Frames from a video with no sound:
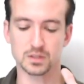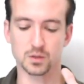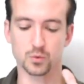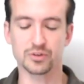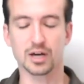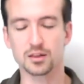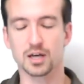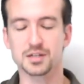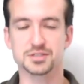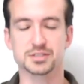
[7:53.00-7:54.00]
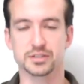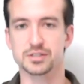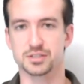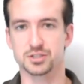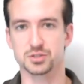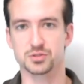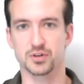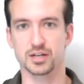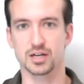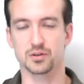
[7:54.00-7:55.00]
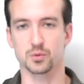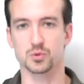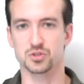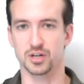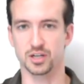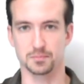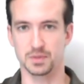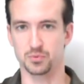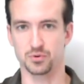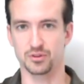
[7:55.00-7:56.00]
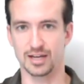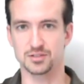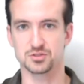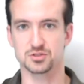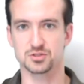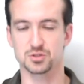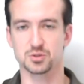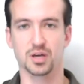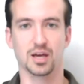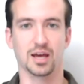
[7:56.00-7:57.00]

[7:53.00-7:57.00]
We've got a lot of serious issues right now that we're trying to come up with answers to.